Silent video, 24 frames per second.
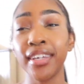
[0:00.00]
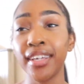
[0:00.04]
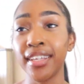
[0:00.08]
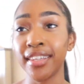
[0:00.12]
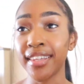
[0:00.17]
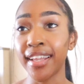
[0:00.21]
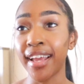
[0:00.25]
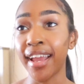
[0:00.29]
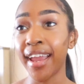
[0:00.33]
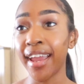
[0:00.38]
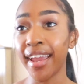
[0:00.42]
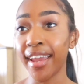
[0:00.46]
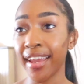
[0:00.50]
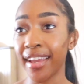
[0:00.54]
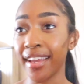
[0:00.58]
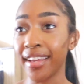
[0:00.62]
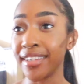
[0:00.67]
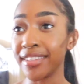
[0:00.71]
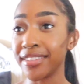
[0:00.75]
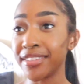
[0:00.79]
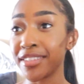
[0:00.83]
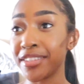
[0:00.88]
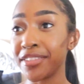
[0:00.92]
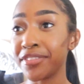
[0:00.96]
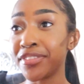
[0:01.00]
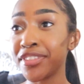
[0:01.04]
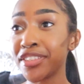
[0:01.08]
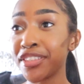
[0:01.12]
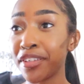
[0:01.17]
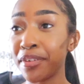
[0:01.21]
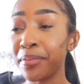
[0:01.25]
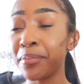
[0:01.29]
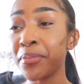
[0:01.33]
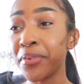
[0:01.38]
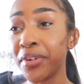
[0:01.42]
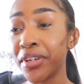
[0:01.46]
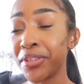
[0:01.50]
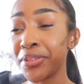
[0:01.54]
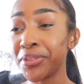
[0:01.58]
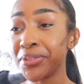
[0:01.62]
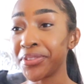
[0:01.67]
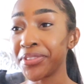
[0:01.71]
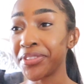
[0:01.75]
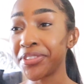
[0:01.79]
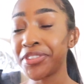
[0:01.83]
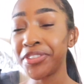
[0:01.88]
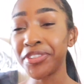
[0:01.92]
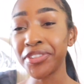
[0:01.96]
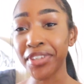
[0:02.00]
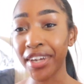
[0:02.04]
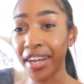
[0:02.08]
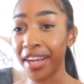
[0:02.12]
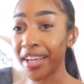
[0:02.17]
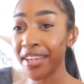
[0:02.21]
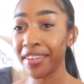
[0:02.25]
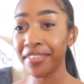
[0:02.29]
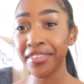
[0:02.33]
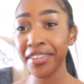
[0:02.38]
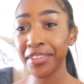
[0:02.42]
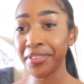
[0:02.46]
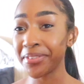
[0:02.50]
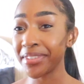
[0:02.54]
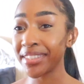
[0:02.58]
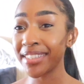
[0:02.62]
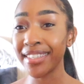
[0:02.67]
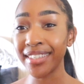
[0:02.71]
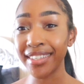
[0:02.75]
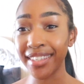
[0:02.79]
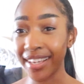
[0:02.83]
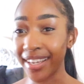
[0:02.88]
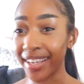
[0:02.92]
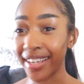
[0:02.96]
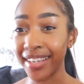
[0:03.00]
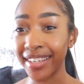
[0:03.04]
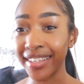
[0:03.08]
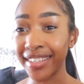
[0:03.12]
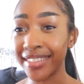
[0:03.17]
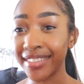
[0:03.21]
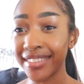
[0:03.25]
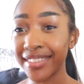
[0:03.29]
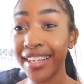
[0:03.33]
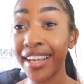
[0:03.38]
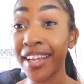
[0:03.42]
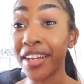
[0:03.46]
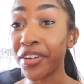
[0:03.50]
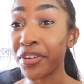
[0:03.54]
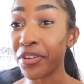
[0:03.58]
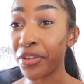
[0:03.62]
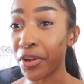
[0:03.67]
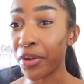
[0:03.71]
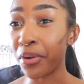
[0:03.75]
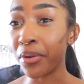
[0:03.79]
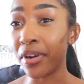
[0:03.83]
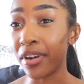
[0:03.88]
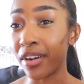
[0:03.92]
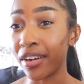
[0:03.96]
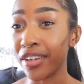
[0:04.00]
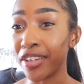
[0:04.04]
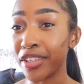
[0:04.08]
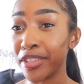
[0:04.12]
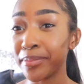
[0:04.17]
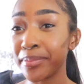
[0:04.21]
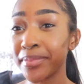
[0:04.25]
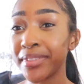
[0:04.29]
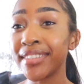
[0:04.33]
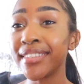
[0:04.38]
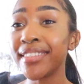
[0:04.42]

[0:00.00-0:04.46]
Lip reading: in the hands of someone who's driving with legs and no arms.